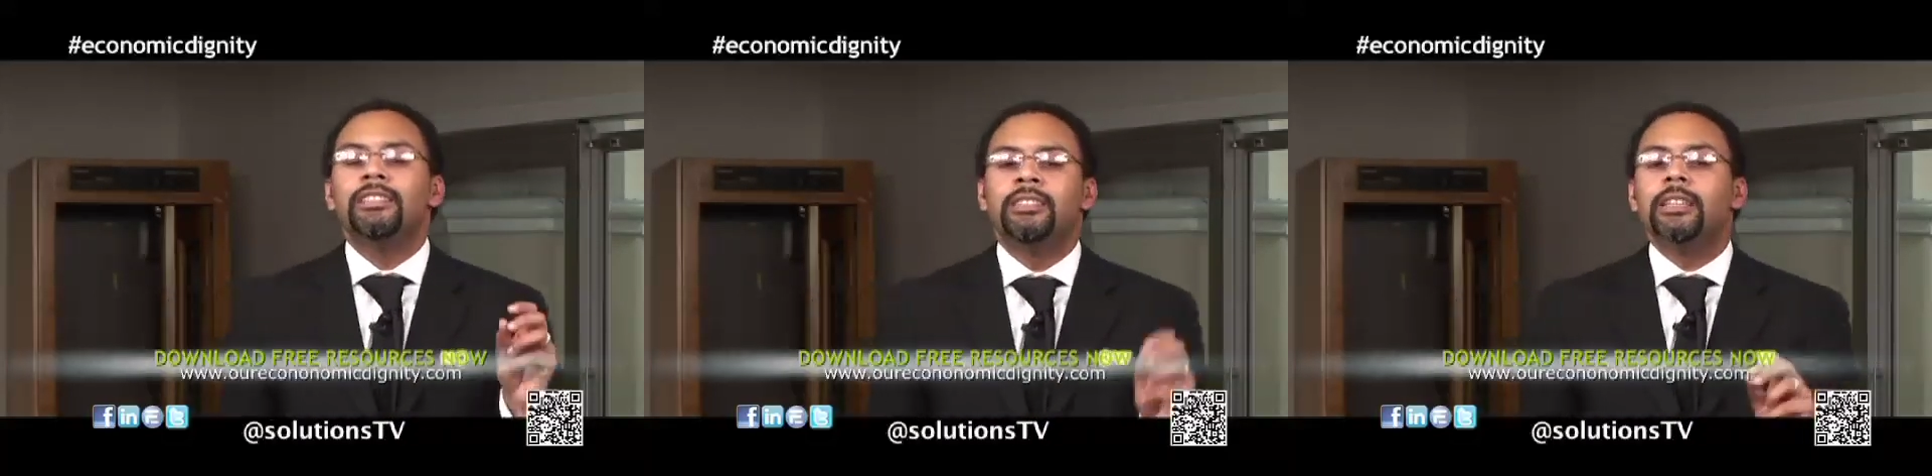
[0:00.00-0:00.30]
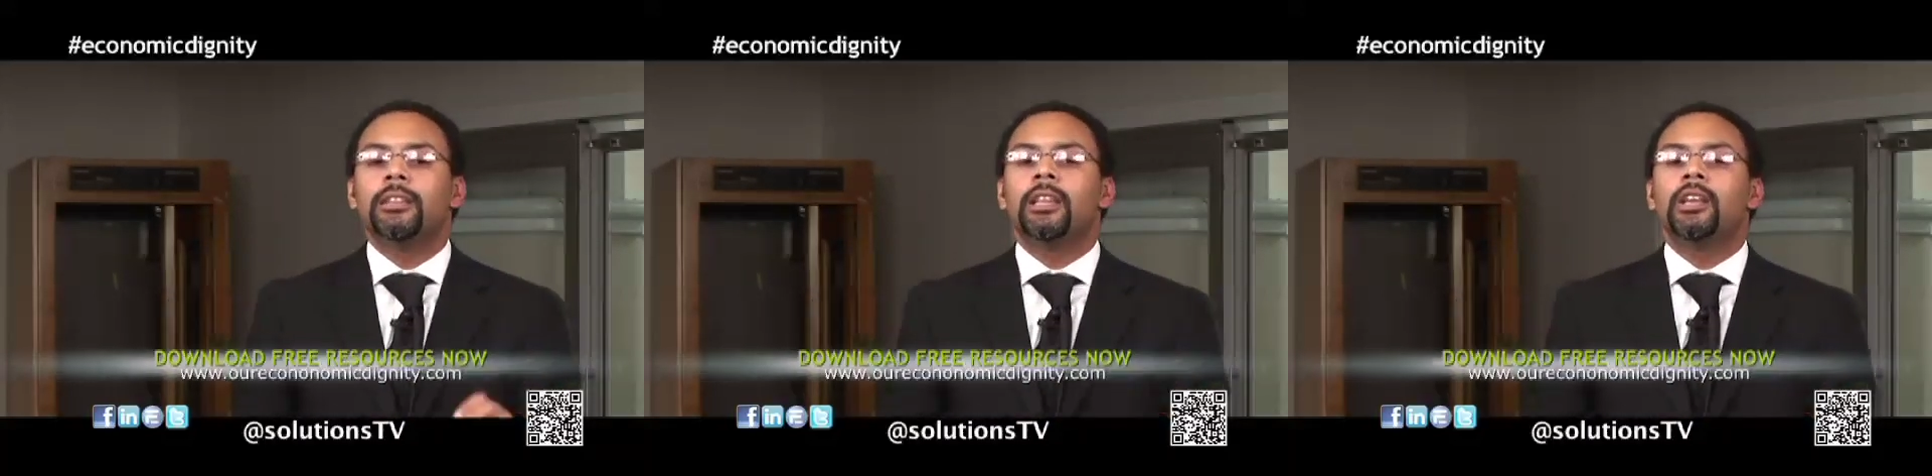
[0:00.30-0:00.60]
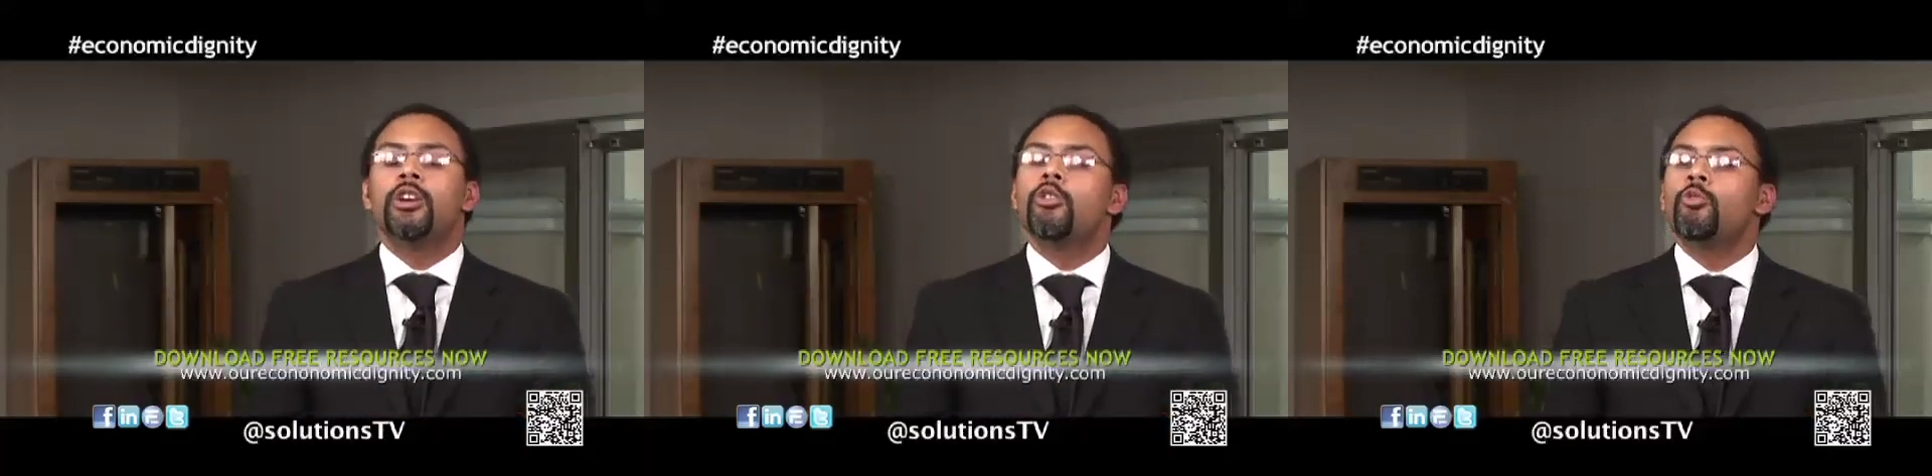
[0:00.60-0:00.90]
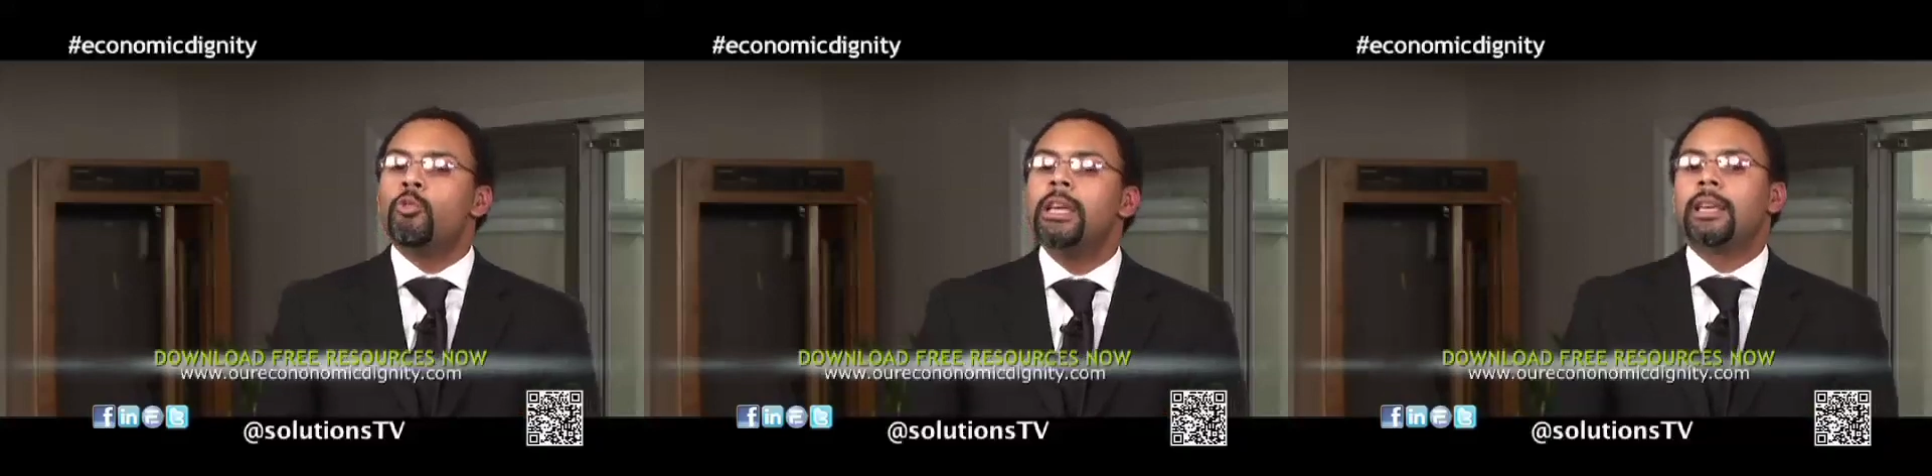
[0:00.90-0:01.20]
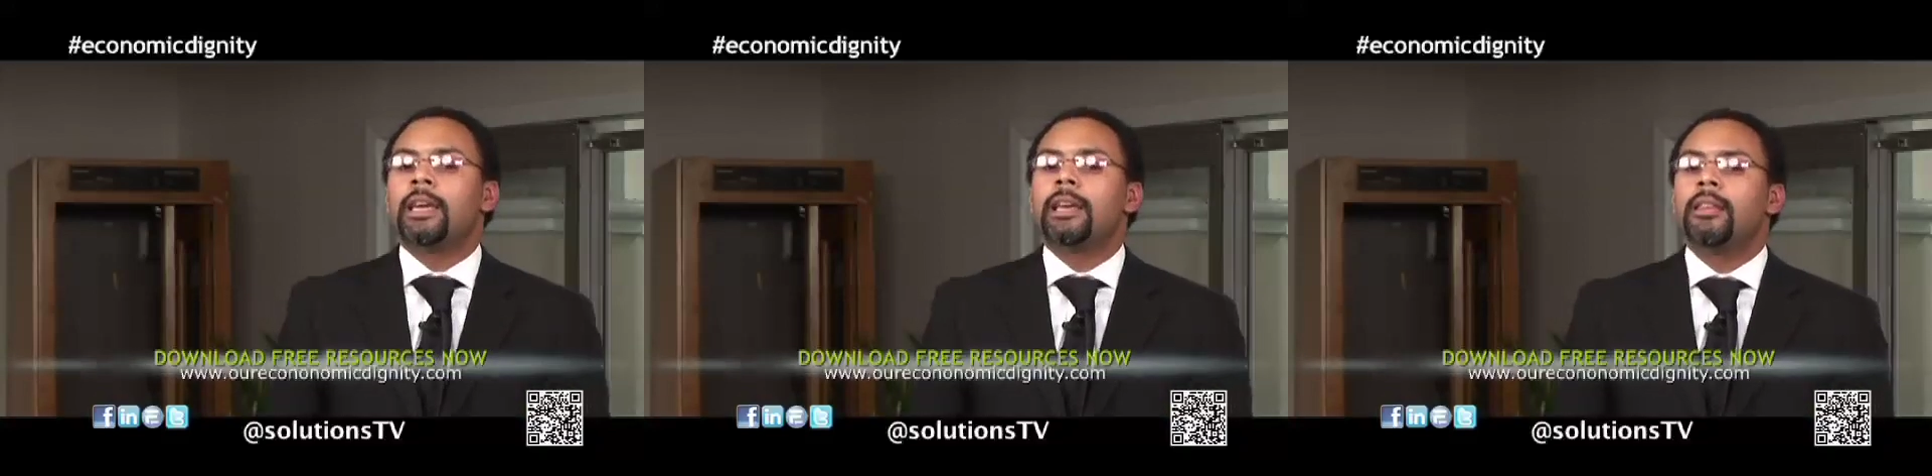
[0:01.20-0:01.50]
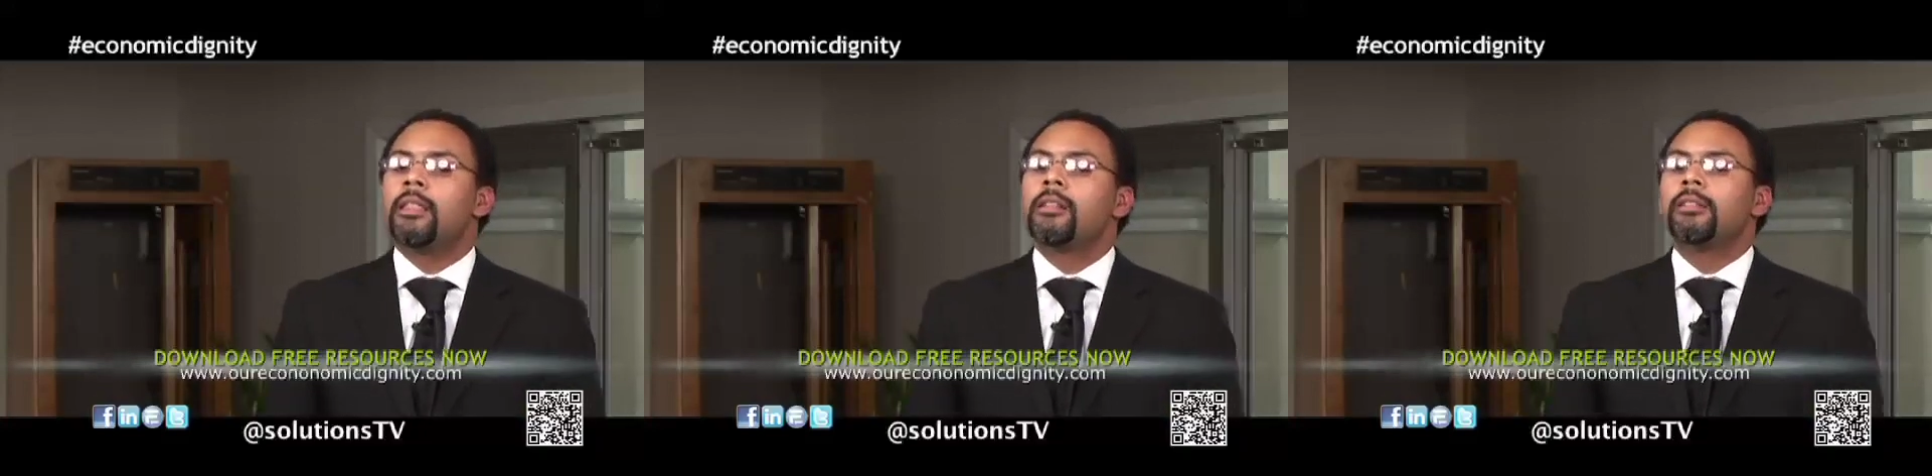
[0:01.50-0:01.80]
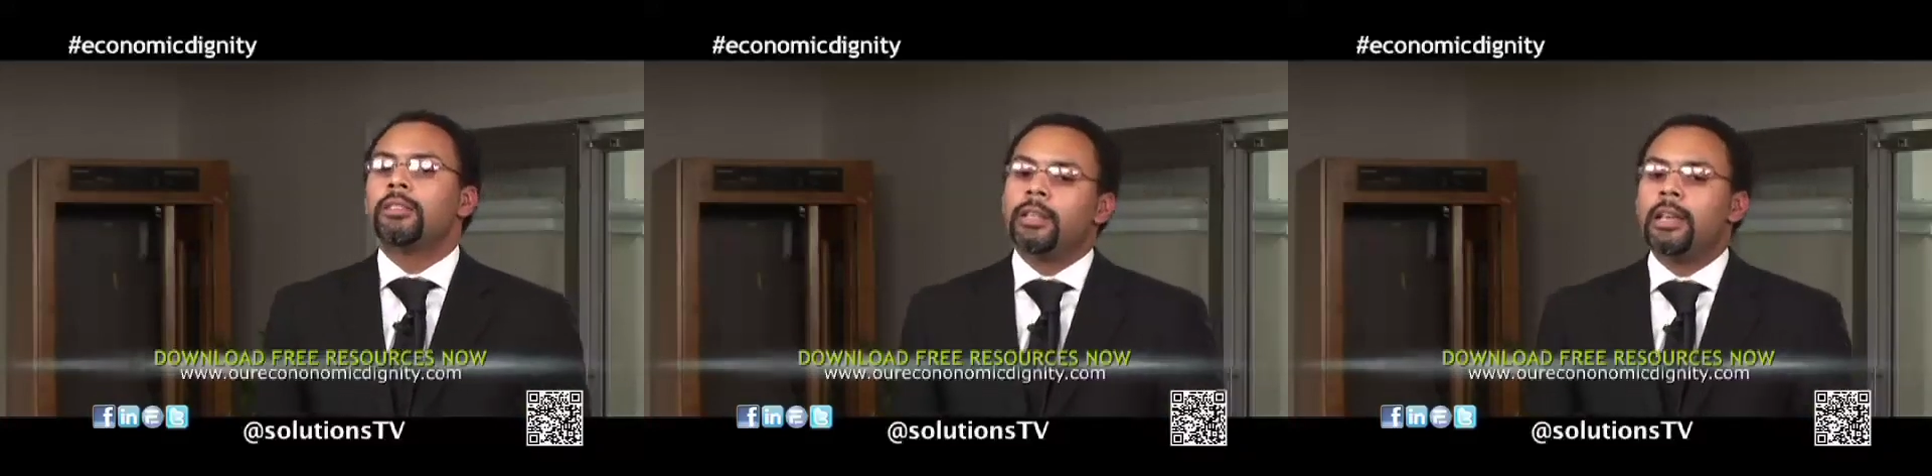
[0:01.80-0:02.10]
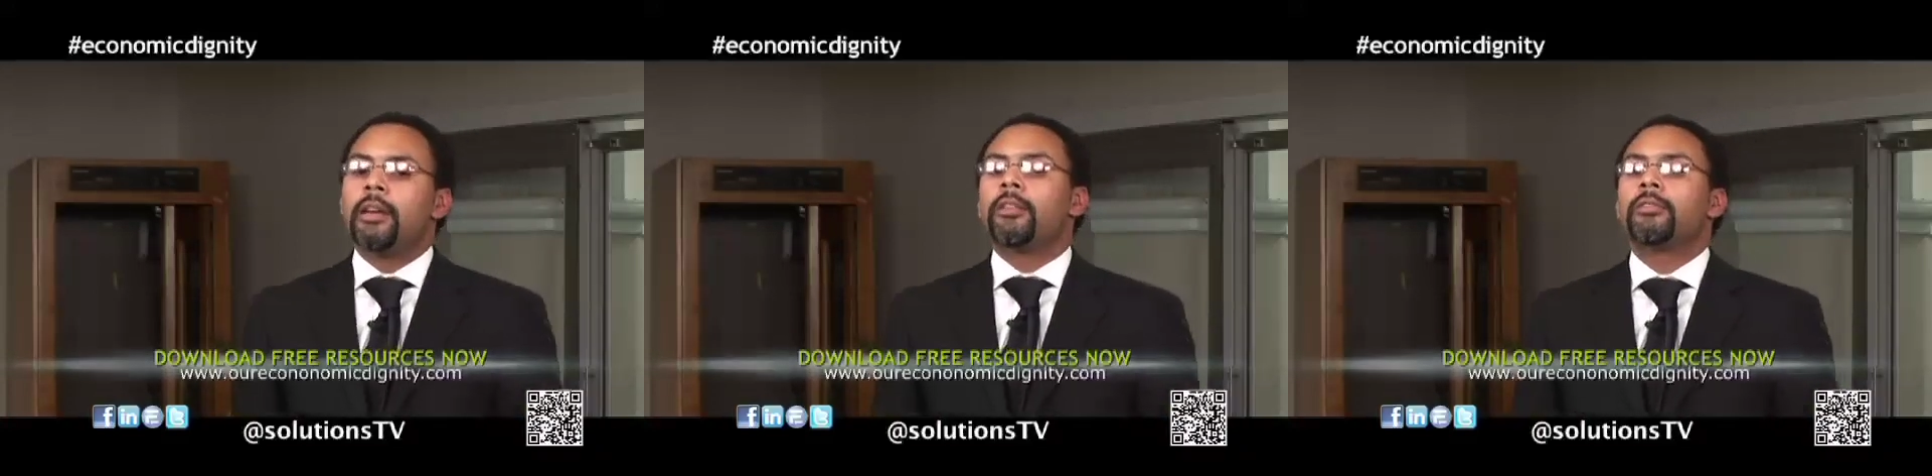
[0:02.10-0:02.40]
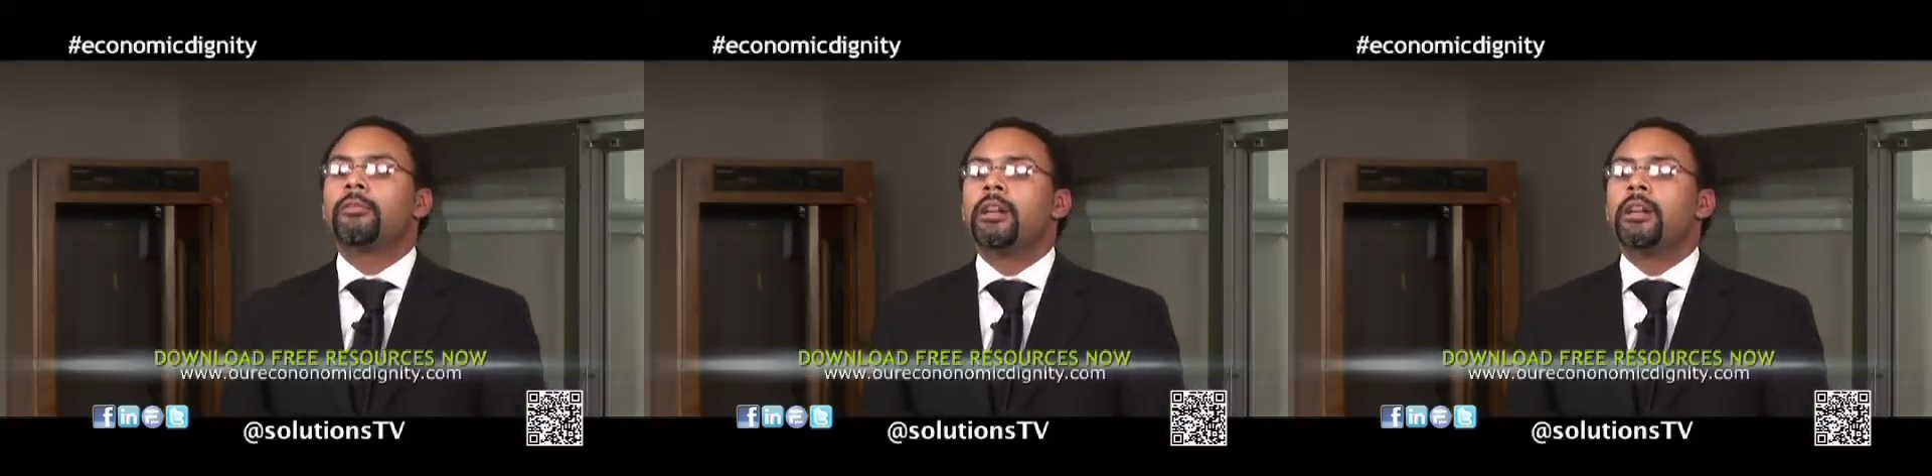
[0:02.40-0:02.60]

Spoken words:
dignity weekend together.